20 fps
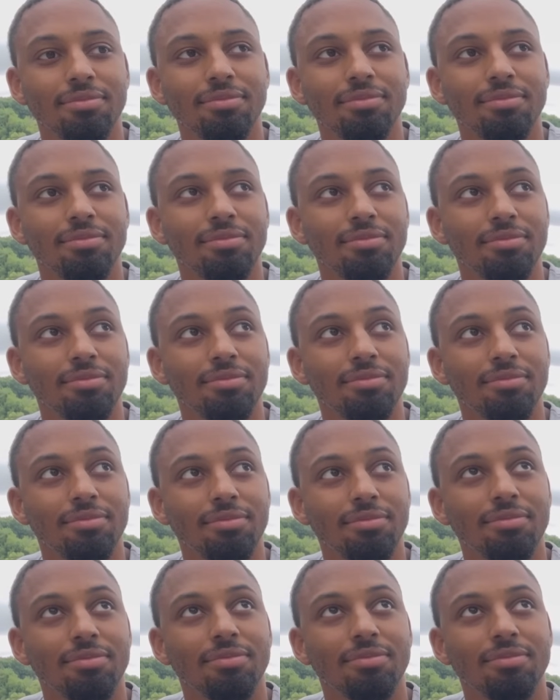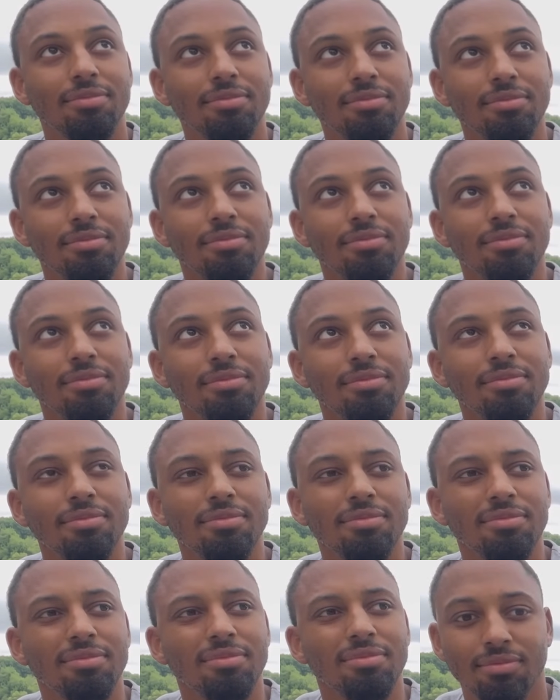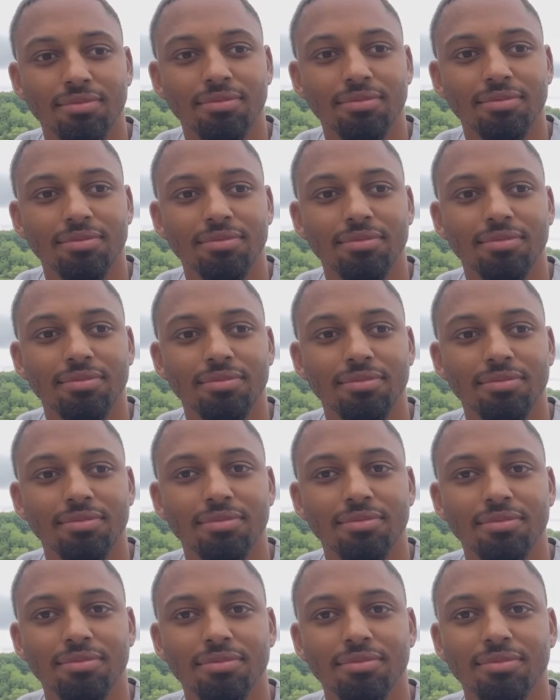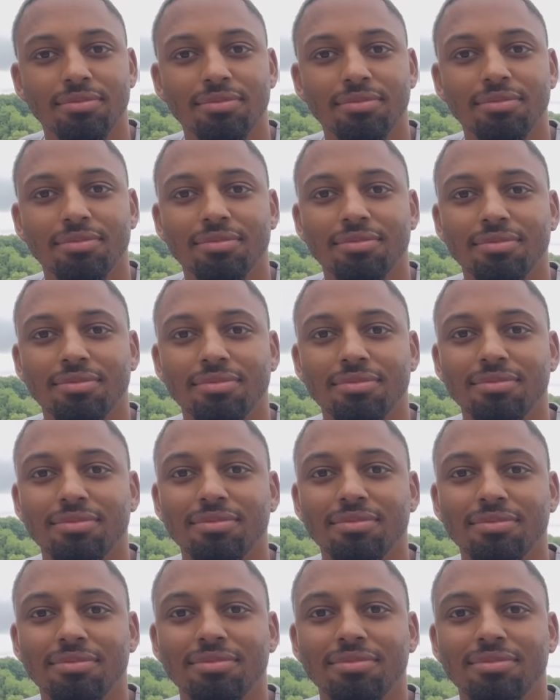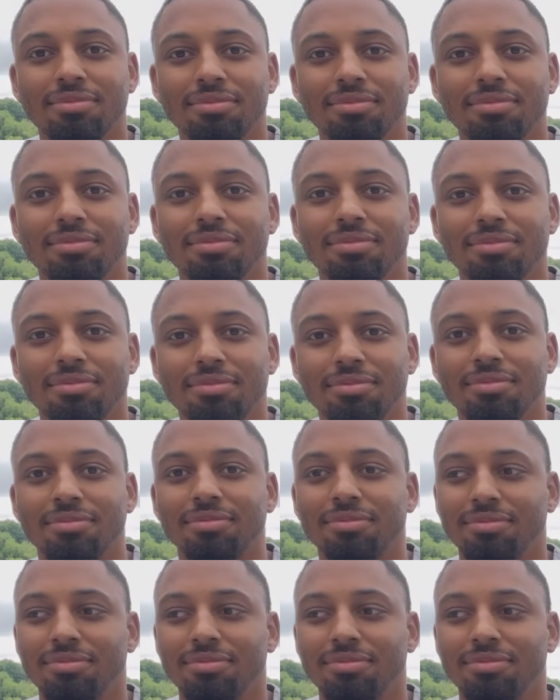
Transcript: The person shown says nothing.